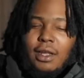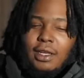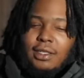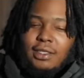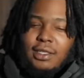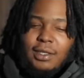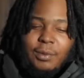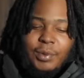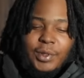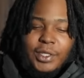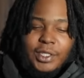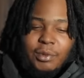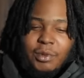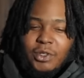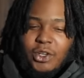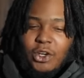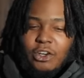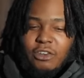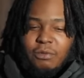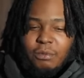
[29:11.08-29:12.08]
that shit pissed
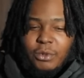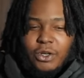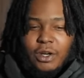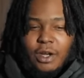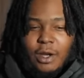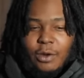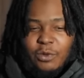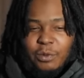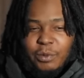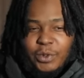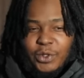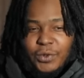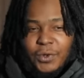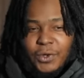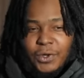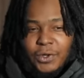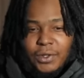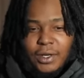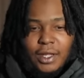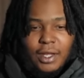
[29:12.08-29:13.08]
me off, bro. I'm gonna be
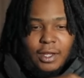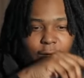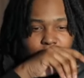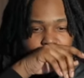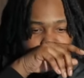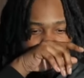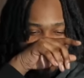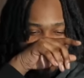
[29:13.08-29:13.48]
real, like